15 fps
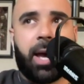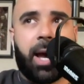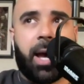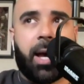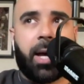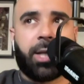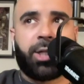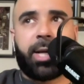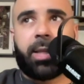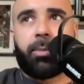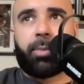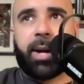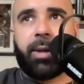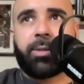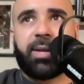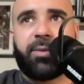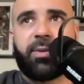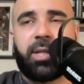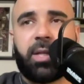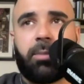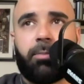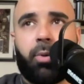Jaylen Brown,
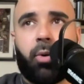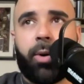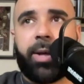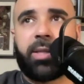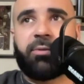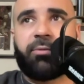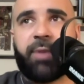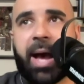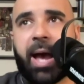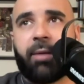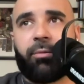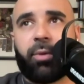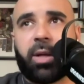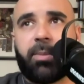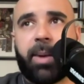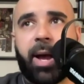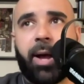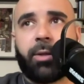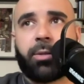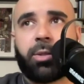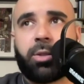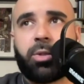17 points, 5
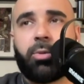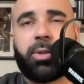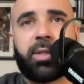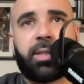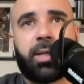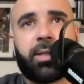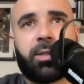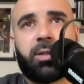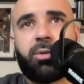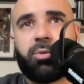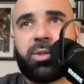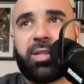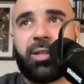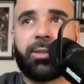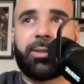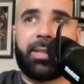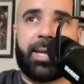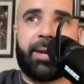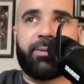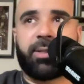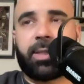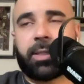rebounds, 2 assists, 2 steals, did
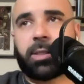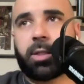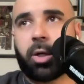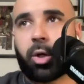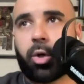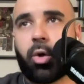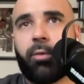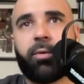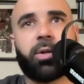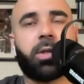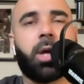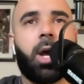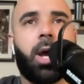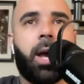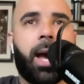have 6 turnovers.